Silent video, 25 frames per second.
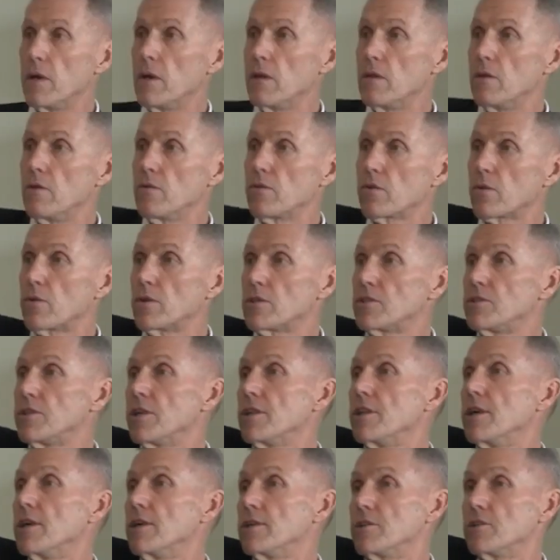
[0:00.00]
There's a question down
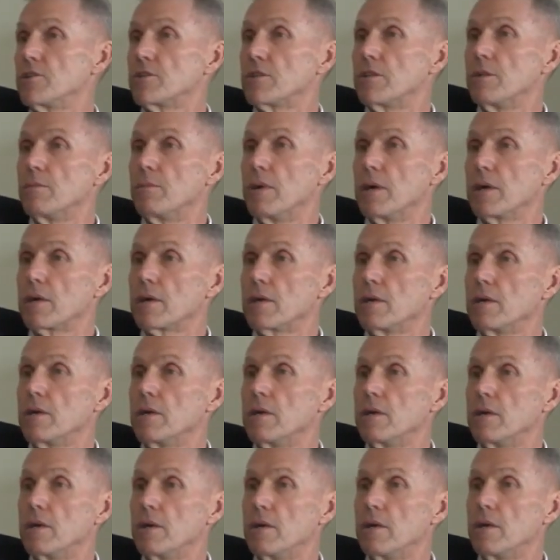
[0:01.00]
there, just at the back.
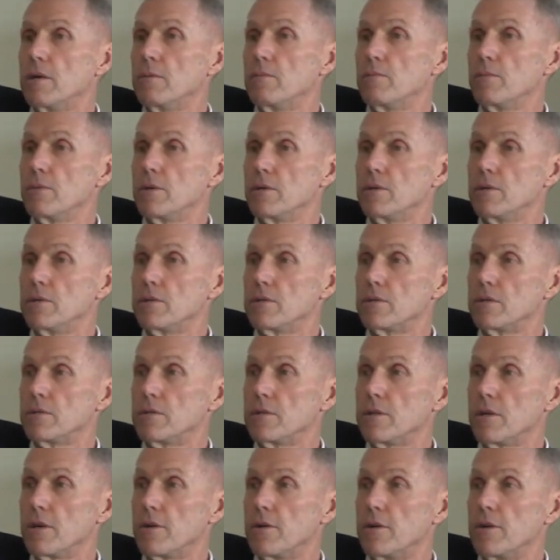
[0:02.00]
Please,
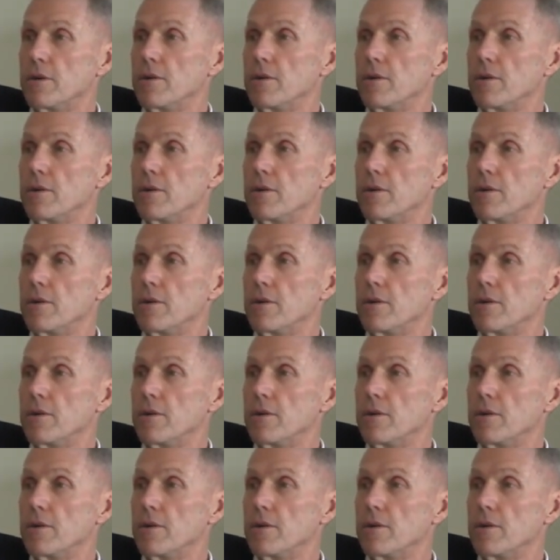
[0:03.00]
Tiara.